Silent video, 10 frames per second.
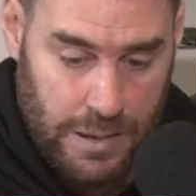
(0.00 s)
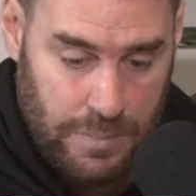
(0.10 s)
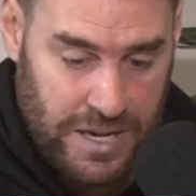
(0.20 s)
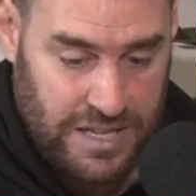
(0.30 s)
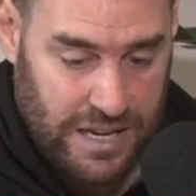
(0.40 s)

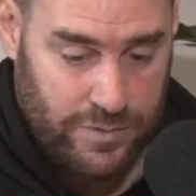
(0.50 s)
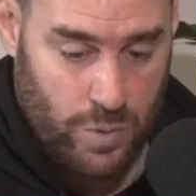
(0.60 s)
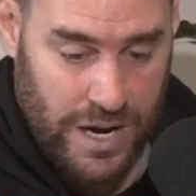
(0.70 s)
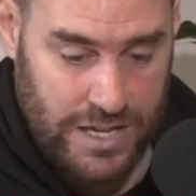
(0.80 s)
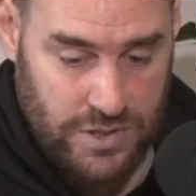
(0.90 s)
meets at level
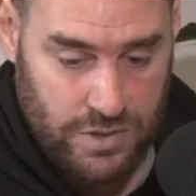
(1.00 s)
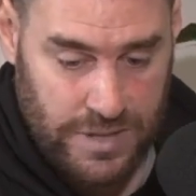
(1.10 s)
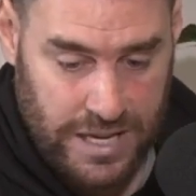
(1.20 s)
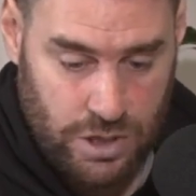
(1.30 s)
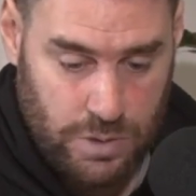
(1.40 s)
weights from
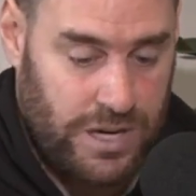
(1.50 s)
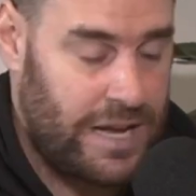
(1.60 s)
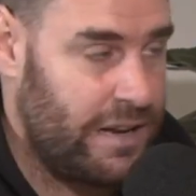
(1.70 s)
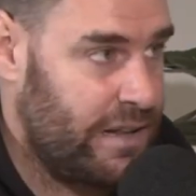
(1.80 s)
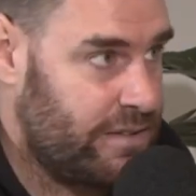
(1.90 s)
that
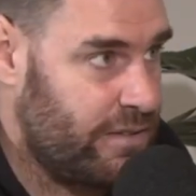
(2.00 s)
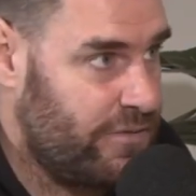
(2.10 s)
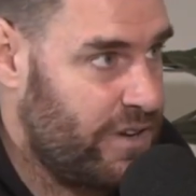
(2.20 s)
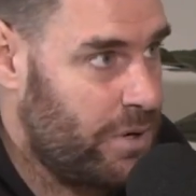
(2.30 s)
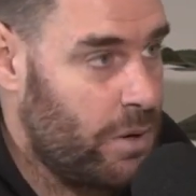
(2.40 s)
2.8 length
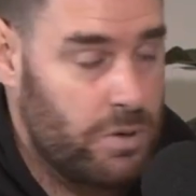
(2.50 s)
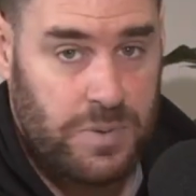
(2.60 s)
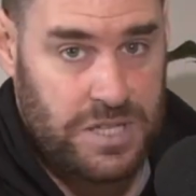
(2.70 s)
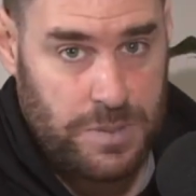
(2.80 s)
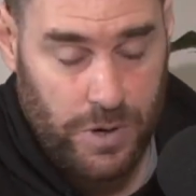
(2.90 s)
defeat. But I wouldn't
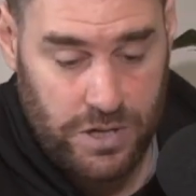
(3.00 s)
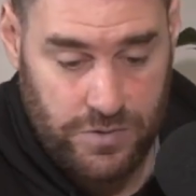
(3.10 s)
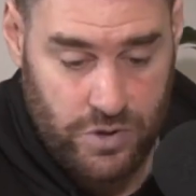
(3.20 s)
be surprised